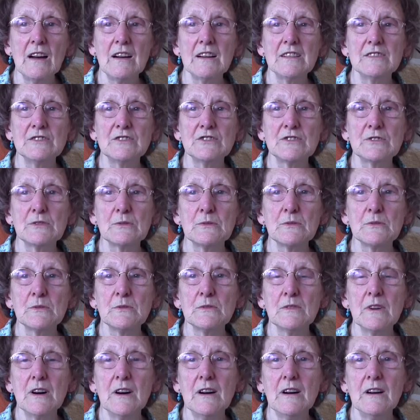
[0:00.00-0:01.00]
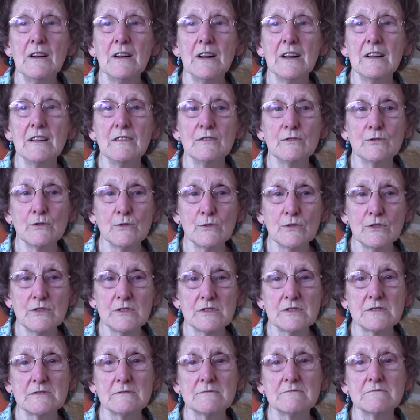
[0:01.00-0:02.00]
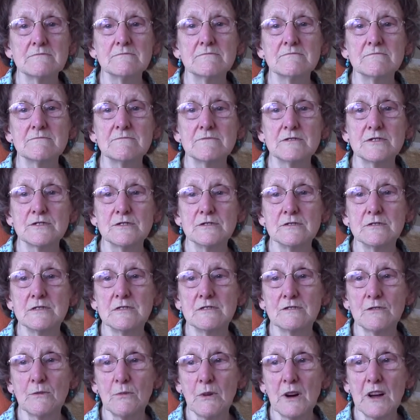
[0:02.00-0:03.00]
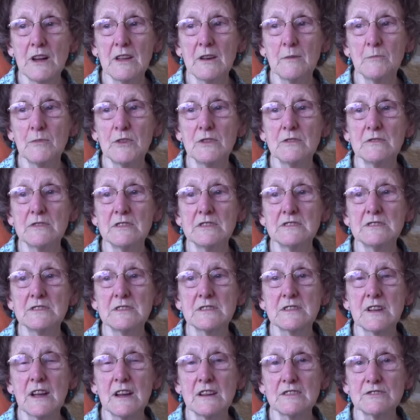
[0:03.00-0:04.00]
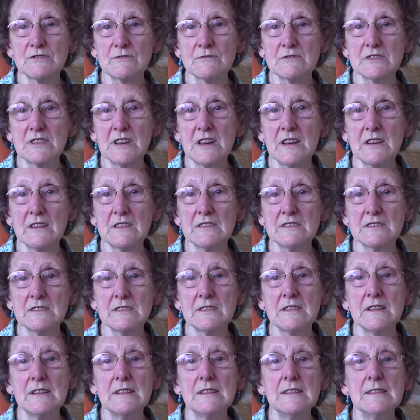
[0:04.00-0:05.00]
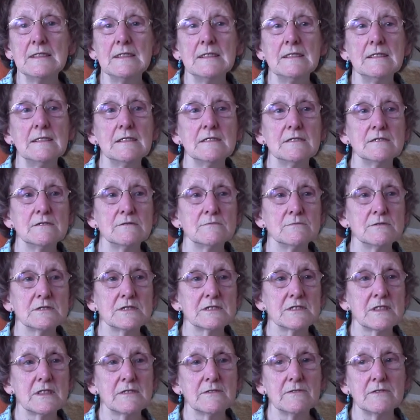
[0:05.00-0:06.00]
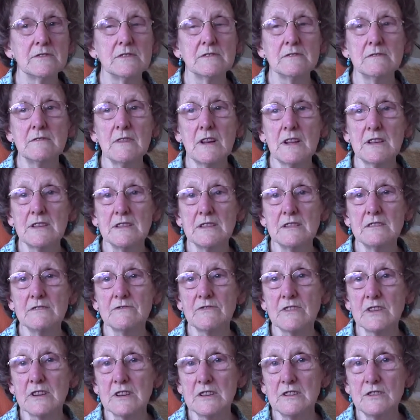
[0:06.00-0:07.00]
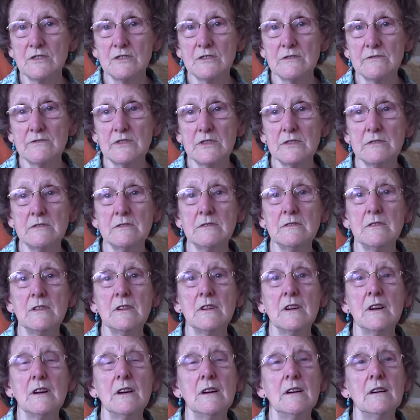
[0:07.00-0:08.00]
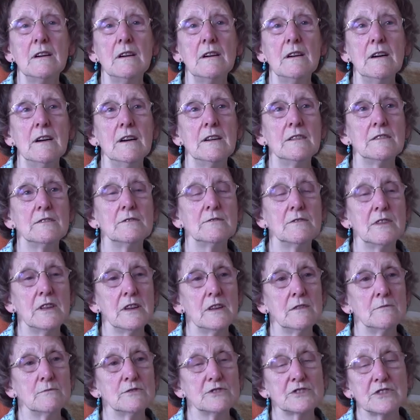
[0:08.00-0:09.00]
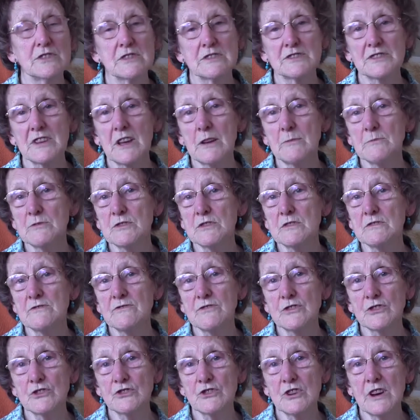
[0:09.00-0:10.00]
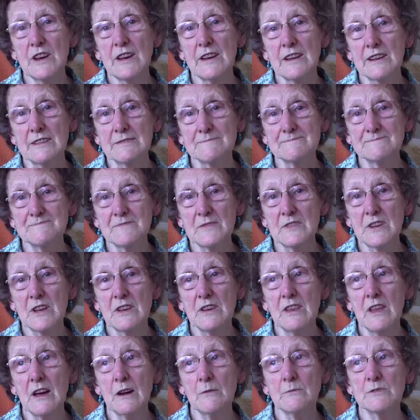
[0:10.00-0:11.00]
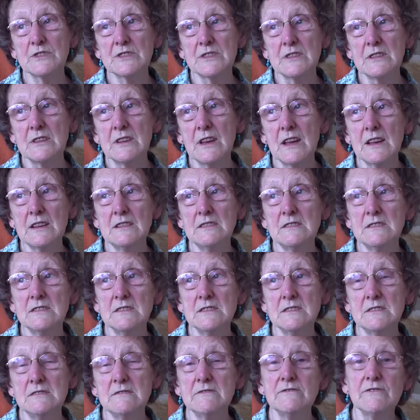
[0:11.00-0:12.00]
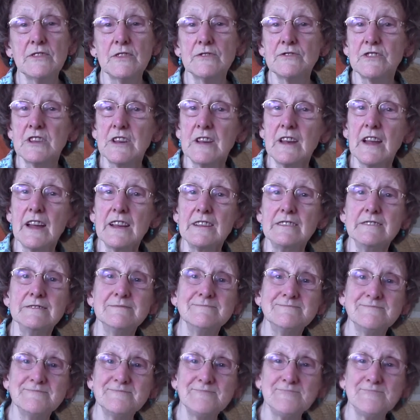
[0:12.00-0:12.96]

And so I wrote to inquire about this at Castle Terrace and was given a date for interview and then was accepted for training. And that was in 1959.